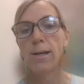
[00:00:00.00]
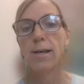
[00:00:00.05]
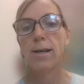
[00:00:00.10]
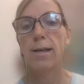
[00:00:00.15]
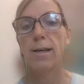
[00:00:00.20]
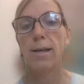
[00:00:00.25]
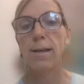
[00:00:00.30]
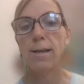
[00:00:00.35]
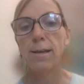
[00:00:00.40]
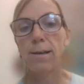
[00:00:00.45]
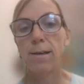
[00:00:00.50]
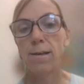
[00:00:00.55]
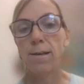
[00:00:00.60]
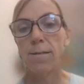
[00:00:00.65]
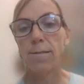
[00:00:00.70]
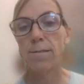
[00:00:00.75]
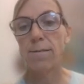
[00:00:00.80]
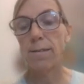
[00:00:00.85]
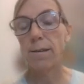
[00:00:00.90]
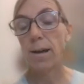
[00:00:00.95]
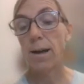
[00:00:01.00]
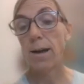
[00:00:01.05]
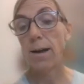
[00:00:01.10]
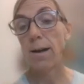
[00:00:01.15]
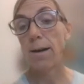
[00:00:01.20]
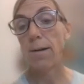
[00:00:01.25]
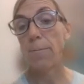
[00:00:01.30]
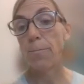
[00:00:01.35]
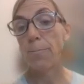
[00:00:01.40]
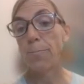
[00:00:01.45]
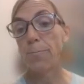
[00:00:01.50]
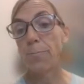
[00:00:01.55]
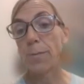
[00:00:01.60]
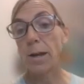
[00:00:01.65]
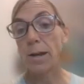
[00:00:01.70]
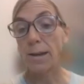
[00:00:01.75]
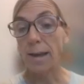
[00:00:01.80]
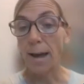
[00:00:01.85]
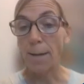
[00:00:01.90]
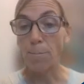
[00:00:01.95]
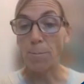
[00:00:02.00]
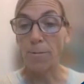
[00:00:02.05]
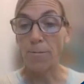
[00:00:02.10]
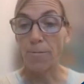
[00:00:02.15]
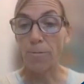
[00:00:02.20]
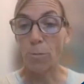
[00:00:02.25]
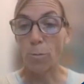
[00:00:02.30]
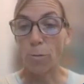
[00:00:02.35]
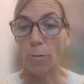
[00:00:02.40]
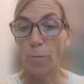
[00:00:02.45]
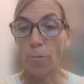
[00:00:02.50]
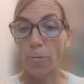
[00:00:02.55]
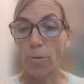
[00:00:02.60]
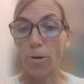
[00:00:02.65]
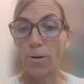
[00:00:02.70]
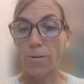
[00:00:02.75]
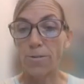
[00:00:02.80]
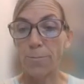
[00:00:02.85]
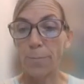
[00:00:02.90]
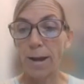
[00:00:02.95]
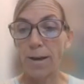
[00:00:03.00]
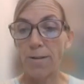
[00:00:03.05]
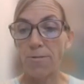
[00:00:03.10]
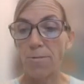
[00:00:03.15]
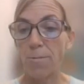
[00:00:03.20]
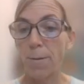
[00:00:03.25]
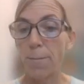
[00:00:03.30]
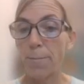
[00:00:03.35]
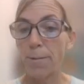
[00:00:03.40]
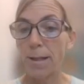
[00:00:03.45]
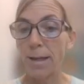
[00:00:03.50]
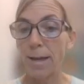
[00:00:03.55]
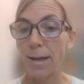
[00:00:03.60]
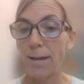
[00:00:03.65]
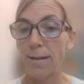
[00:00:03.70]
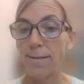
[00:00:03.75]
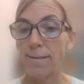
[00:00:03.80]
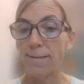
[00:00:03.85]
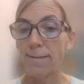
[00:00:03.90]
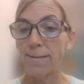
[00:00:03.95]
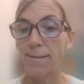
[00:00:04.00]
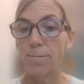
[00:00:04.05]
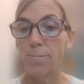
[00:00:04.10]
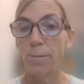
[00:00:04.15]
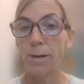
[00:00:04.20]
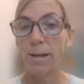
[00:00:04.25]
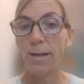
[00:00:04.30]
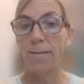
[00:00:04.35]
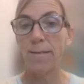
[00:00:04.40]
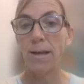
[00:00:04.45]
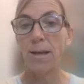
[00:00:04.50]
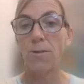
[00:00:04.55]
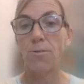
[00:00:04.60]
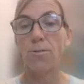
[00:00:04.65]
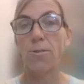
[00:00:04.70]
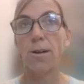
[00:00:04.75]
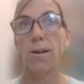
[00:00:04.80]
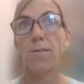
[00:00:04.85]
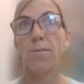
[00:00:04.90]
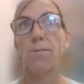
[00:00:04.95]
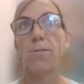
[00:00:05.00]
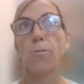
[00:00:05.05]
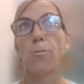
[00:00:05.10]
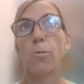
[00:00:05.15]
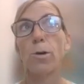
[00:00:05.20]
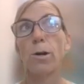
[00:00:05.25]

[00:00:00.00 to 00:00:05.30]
is adaptive forest management plans. Many land trusts